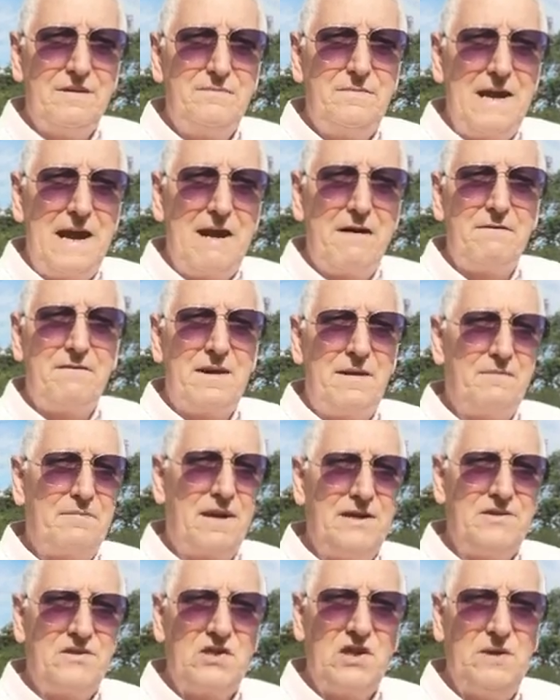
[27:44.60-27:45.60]
repair of
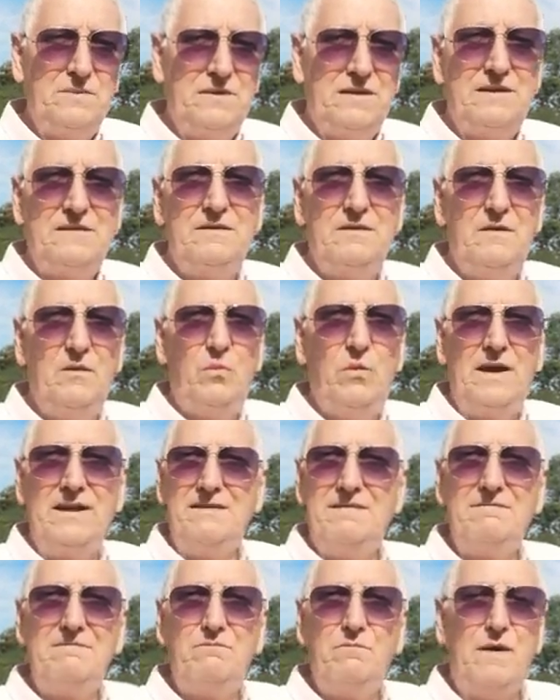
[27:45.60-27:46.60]
that brain tumour
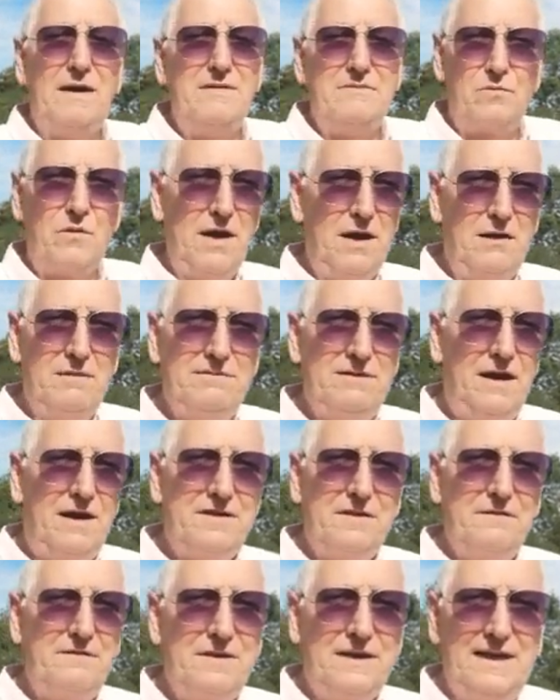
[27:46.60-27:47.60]
went well.
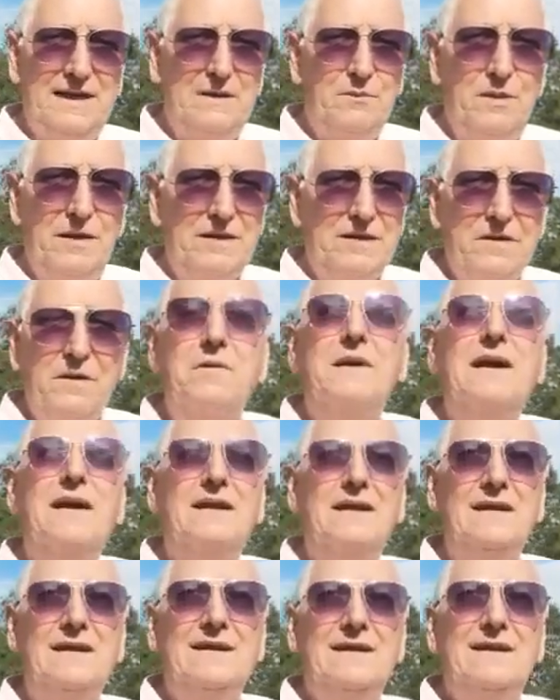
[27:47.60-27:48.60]
I don't think it went
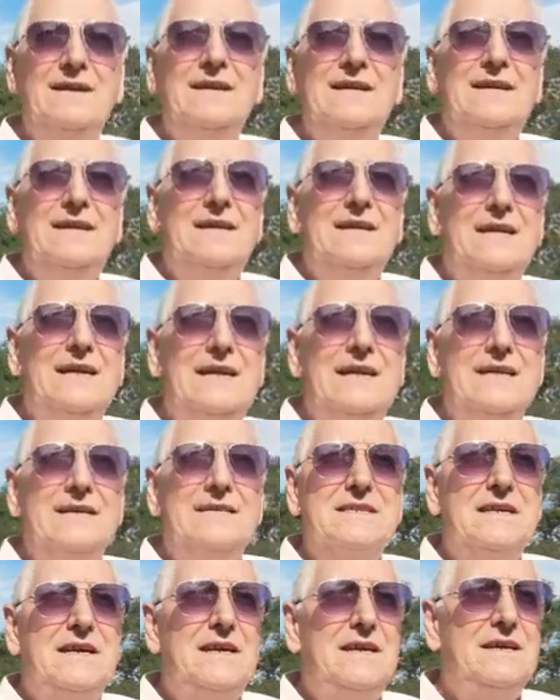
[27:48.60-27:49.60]
correctly.
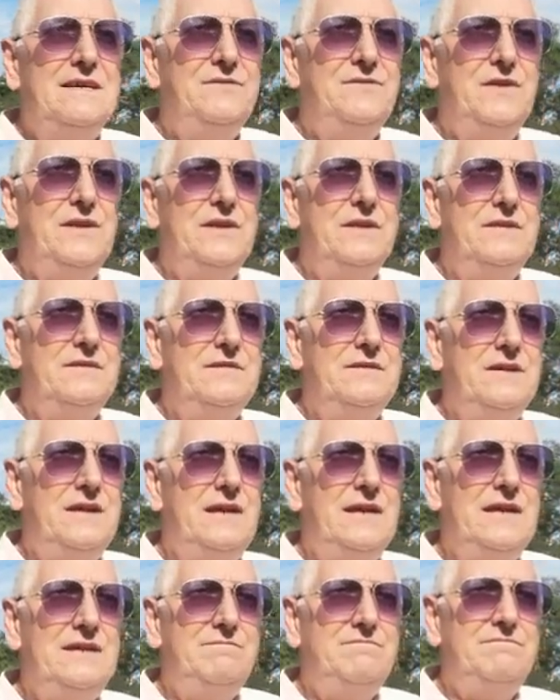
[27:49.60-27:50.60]
And, you know,
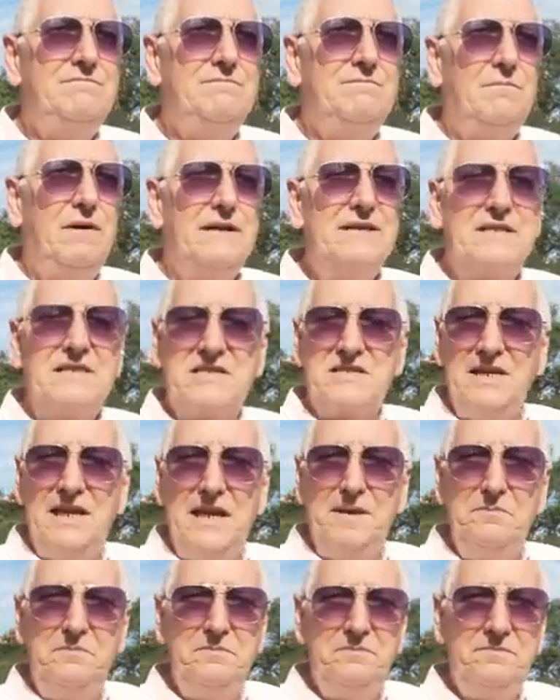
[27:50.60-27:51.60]
I went to
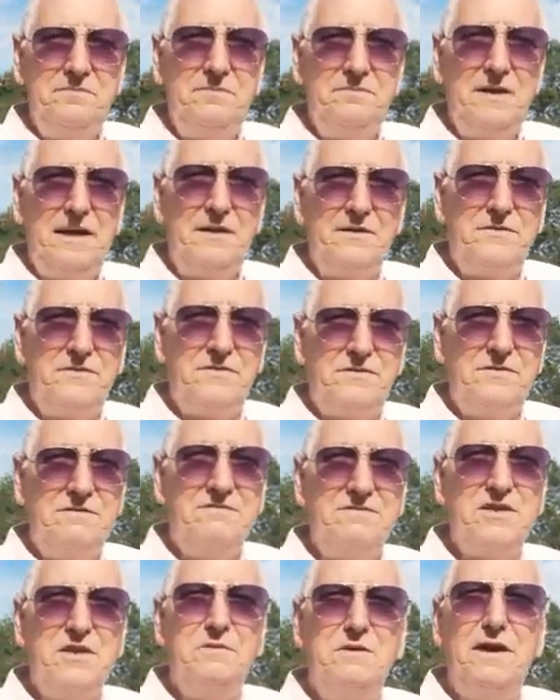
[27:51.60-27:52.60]
see him about
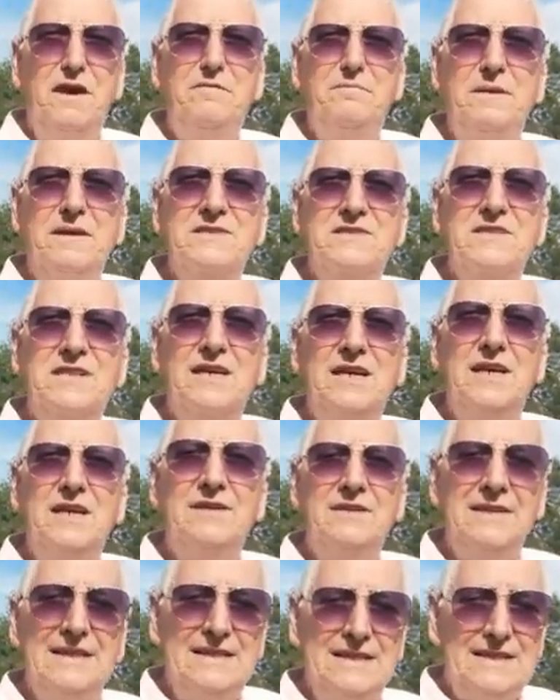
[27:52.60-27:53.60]
2.5 months
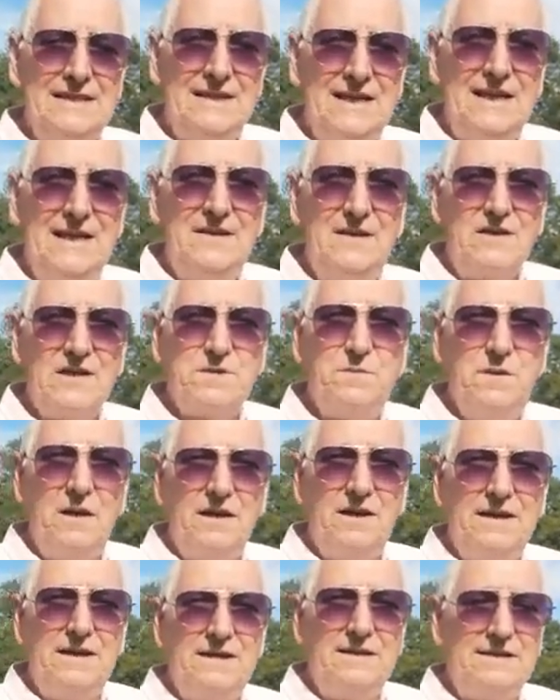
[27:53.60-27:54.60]
ago in
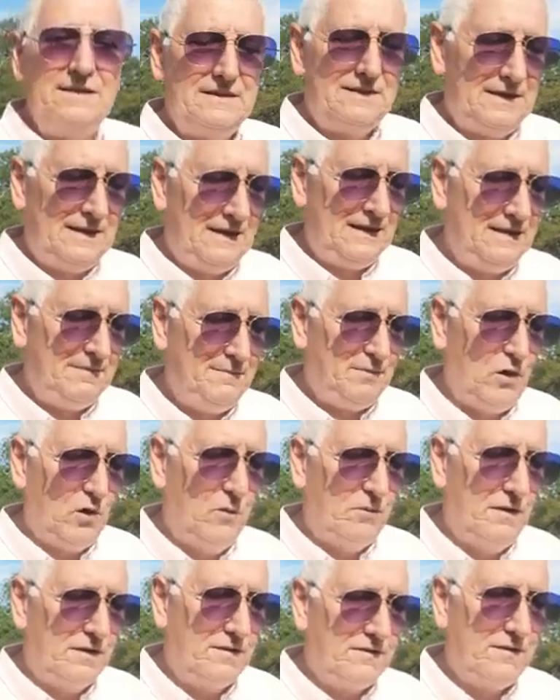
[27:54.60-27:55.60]
hospital in
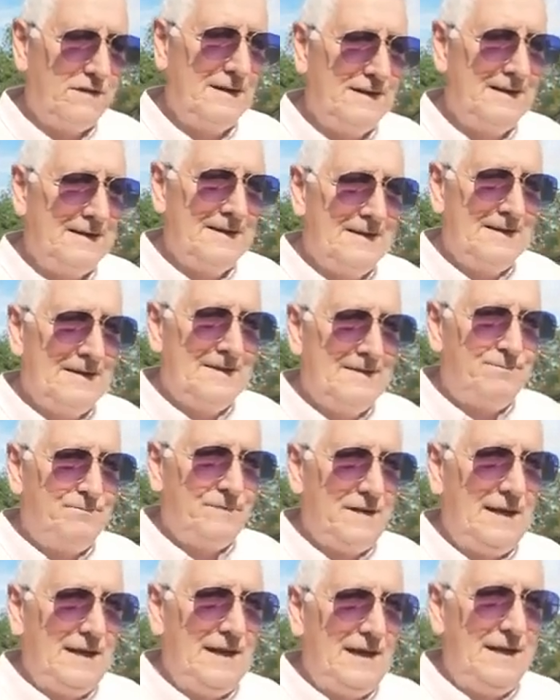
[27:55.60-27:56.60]
Bournemouth.
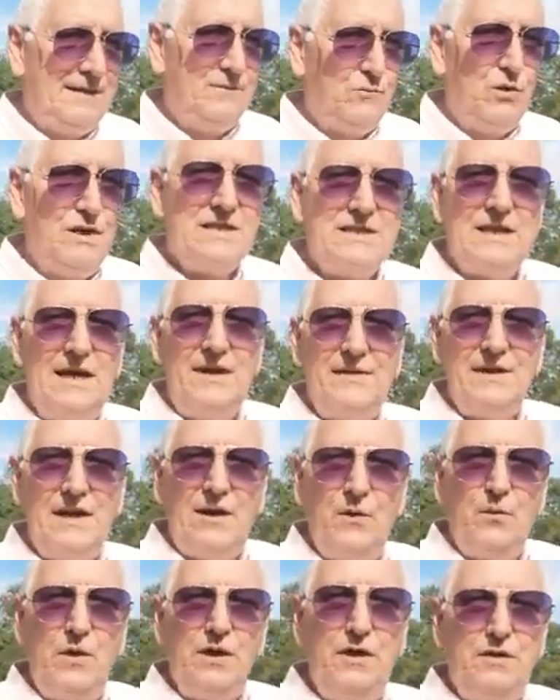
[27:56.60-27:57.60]
And we sat
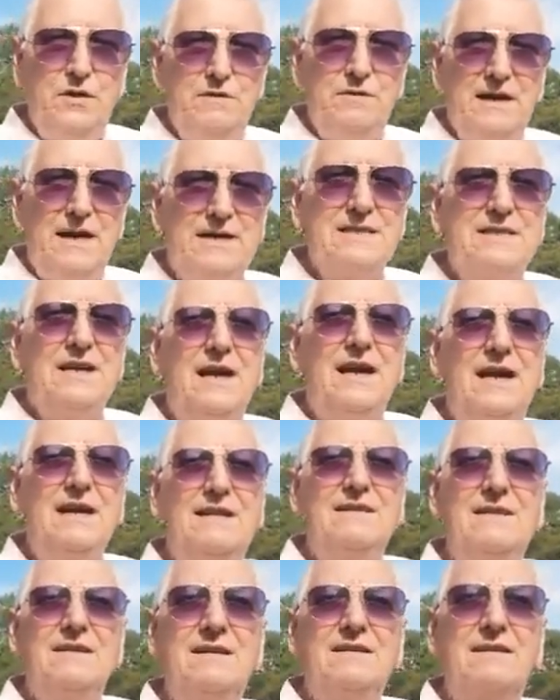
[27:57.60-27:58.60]
there and we knew that
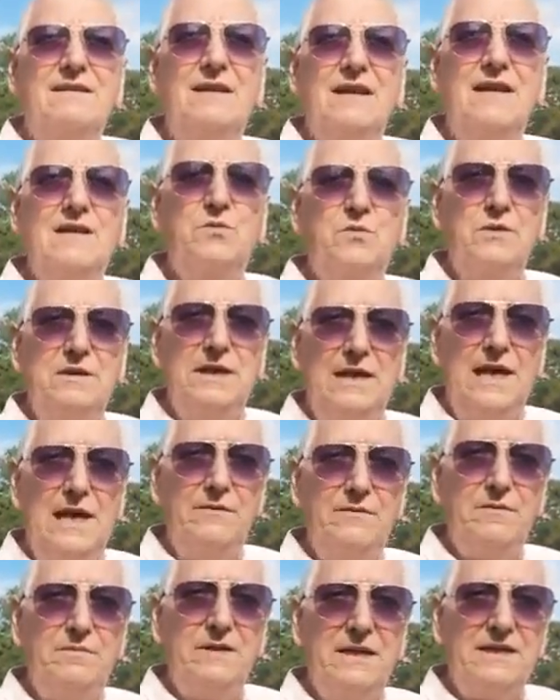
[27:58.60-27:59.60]
day that things would
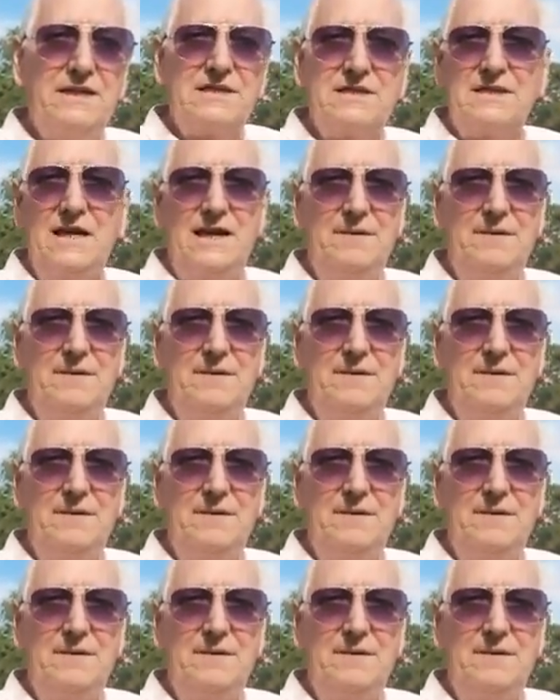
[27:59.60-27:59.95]
never be the